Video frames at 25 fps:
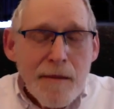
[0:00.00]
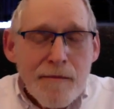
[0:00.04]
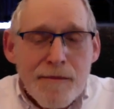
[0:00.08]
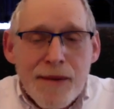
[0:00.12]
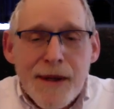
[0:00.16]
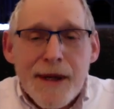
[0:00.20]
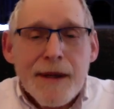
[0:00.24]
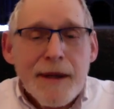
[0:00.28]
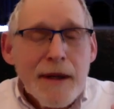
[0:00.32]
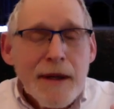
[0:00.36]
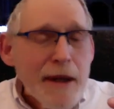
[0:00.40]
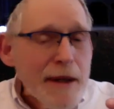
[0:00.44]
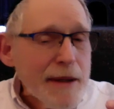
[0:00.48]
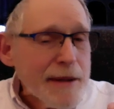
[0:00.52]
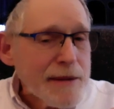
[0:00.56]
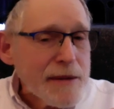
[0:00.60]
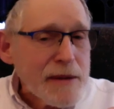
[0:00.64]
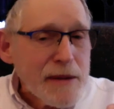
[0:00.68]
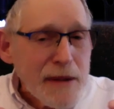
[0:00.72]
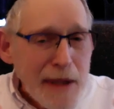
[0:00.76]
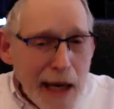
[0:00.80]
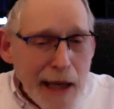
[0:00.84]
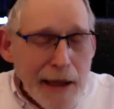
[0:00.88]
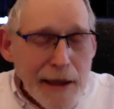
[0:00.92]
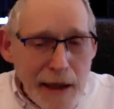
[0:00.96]
but it's
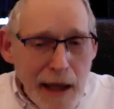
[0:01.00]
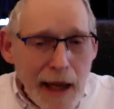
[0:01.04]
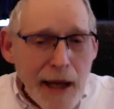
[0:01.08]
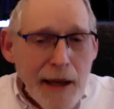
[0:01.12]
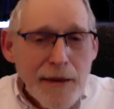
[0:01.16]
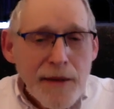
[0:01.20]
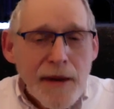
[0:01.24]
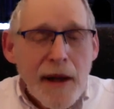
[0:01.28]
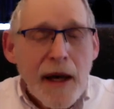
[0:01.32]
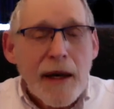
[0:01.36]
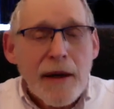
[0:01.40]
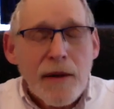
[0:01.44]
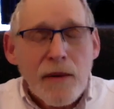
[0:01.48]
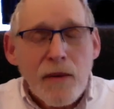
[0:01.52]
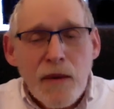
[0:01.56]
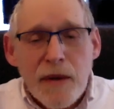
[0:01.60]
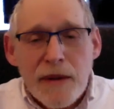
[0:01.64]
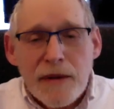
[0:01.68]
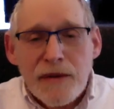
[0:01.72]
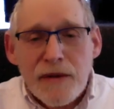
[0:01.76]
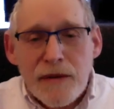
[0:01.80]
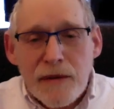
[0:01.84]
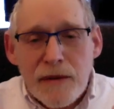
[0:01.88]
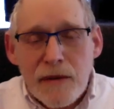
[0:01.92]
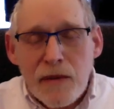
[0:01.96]
not like that.
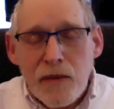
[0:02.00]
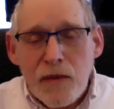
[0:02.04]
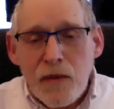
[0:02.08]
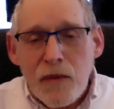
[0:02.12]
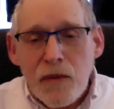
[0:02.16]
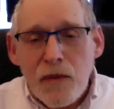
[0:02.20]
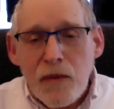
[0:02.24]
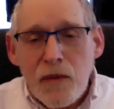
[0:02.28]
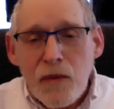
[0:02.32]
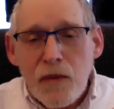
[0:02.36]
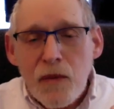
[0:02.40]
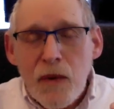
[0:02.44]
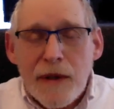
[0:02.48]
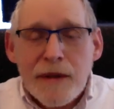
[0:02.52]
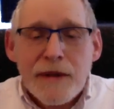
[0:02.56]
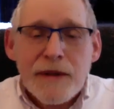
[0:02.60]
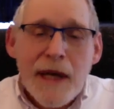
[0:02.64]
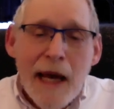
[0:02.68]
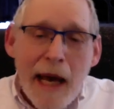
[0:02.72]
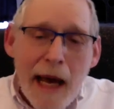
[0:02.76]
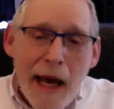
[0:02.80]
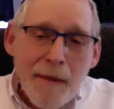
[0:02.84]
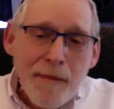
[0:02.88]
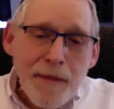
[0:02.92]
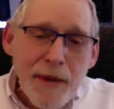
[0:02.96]
What's
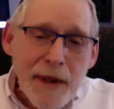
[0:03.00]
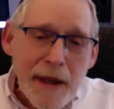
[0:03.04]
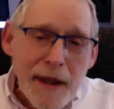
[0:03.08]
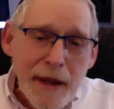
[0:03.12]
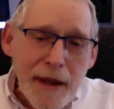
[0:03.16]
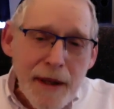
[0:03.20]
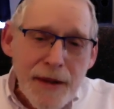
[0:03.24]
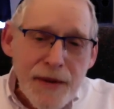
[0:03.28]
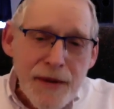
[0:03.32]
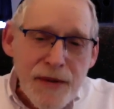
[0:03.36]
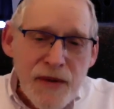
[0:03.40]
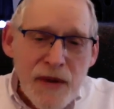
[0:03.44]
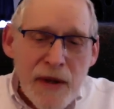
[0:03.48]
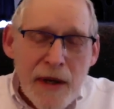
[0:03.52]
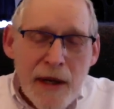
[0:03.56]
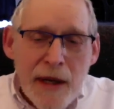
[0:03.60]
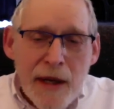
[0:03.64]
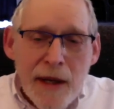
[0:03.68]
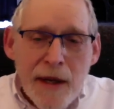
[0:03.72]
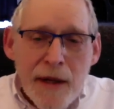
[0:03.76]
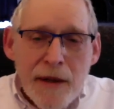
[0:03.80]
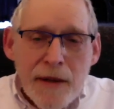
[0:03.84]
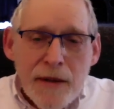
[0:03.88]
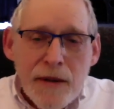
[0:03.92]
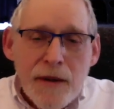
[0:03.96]
happening is
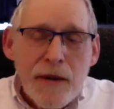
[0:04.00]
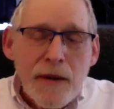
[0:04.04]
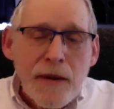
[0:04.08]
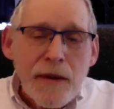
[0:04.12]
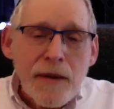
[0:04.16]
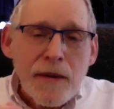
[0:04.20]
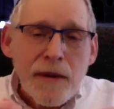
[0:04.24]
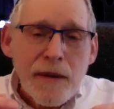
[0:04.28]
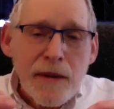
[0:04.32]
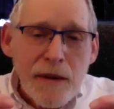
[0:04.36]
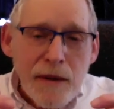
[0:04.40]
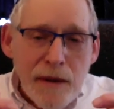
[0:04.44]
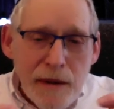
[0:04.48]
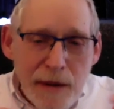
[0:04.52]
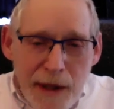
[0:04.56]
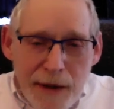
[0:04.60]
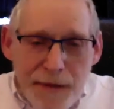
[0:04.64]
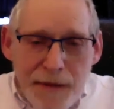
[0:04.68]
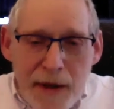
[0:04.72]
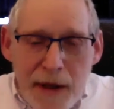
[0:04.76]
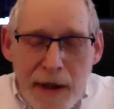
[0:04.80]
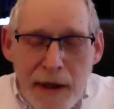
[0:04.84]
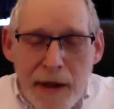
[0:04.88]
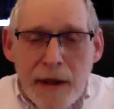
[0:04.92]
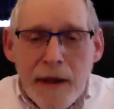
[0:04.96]
you're
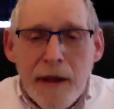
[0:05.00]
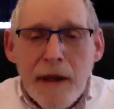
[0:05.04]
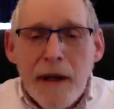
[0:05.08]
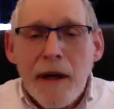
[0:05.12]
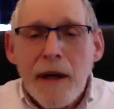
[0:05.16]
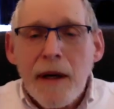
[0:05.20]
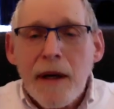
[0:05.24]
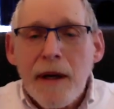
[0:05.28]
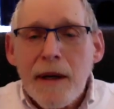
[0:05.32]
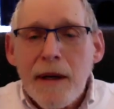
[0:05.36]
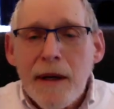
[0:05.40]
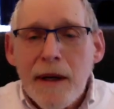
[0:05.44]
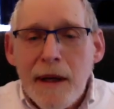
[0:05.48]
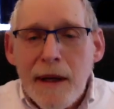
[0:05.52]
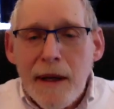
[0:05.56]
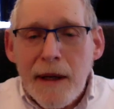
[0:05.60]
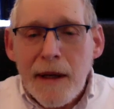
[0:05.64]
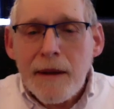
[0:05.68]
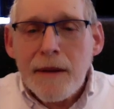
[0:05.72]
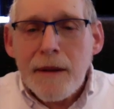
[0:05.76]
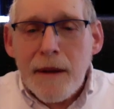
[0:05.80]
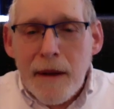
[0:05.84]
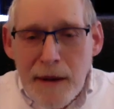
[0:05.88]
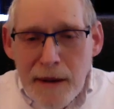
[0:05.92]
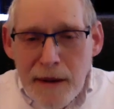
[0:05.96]
living
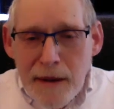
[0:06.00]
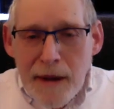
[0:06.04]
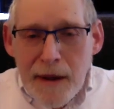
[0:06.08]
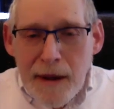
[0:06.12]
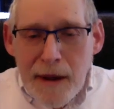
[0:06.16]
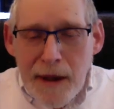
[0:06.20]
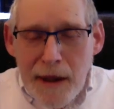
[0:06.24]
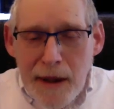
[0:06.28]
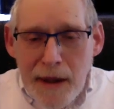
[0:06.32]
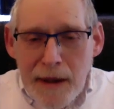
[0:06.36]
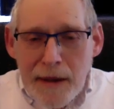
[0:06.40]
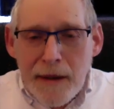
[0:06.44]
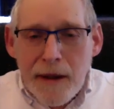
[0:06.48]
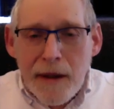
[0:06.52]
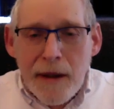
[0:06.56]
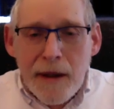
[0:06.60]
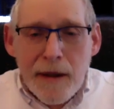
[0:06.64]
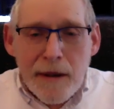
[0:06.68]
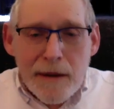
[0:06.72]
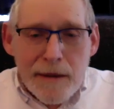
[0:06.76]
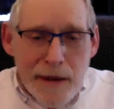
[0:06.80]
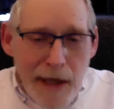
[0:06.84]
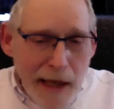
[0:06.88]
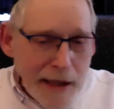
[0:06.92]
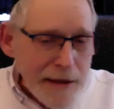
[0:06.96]
in
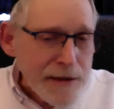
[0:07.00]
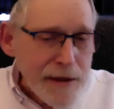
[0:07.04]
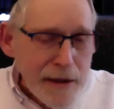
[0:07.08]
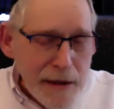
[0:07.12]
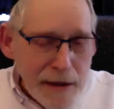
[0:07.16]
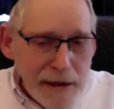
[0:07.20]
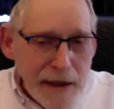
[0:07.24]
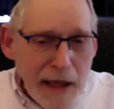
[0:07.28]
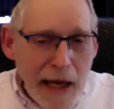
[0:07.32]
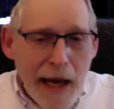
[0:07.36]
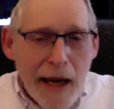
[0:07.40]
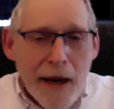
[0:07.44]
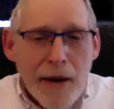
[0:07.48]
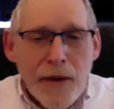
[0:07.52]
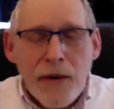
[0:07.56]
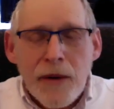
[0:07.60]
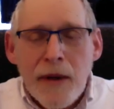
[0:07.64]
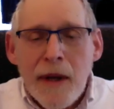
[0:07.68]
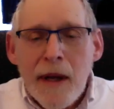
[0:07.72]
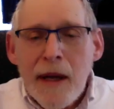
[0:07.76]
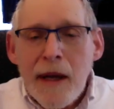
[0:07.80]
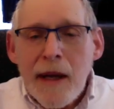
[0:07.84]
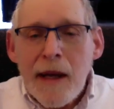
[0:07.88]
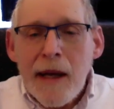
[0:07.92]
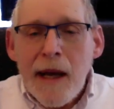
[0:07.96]
a nice little
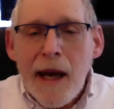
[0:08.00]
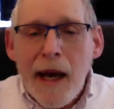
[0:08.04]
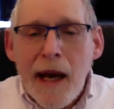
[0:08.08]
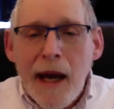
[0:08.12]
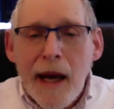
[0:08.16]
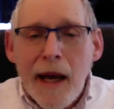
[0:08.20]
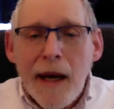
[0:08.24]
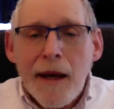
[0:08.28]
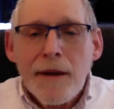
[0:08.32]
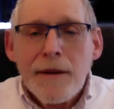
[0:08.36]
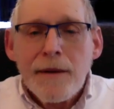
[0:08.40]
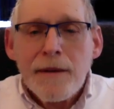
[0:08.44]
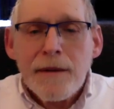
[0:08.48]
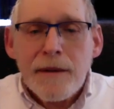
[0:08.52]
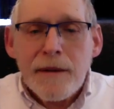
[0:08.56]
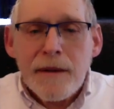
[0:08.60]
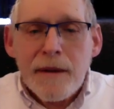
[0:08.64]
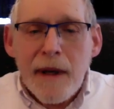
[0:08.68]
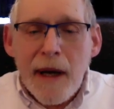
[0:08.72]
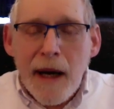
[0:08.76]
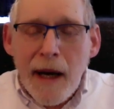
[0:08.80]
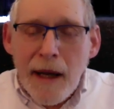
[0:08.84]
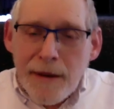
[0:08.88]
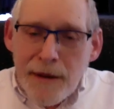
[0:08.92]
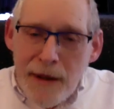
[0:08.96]
town, and
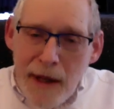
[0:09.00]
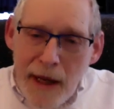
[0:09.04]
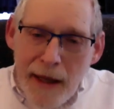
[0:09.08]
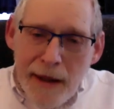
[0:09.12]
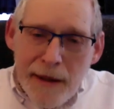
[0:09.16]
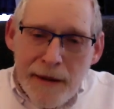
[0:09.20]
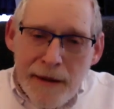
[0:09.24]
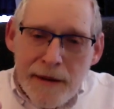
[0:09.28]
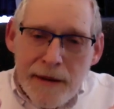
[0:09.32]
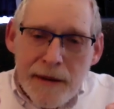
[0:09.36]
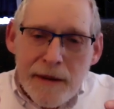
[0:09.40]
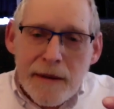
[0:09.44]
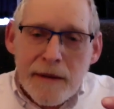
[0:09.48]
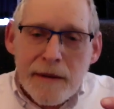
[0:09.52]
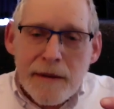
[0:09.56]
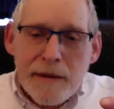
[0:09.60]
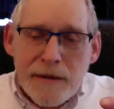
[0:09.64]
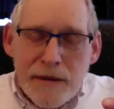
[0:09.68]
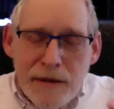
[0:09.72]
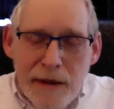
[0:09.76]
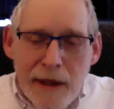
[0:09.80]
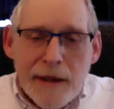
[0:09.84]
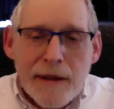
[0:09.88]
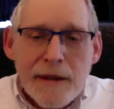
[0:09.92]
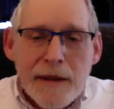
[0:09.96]
then
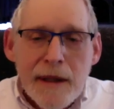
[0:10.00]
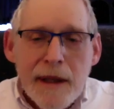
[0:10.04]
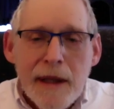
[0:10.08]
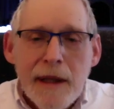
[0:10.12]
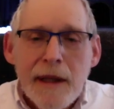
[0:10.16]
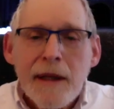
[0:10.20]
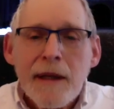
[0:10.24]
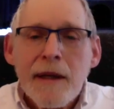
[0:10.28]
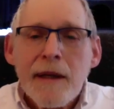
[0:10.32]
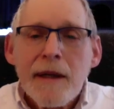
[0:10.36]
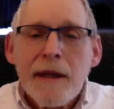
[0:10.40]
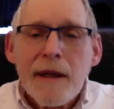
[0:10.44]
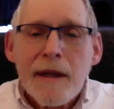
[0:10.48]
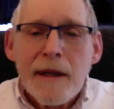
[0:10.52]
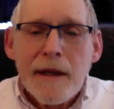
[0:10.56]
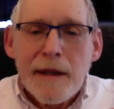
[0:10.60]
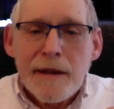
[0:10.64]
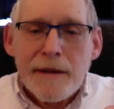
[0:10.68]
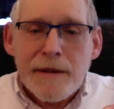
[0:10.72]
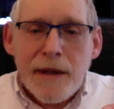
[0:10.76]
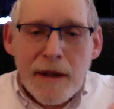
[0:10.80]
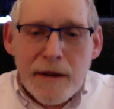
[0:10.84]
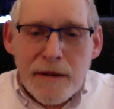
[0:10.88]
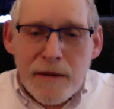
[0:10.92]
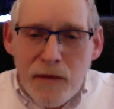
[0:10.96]
suddenly
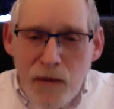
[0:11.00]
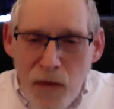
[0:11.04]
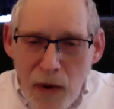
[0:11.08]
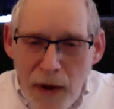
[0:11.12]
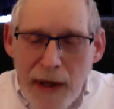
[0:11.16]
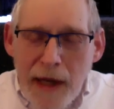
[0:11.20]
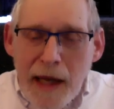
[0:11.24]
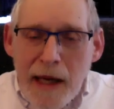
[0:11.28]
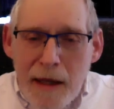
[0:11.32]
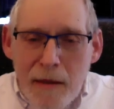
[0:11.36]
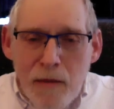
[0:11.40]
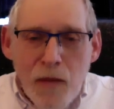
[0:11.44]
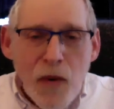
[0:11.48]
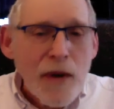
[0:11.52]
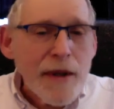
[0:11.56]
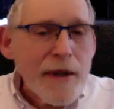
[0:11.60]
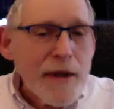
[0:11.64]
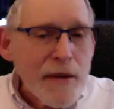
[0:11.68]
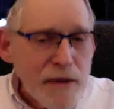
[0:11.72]
it doesn't work anymore.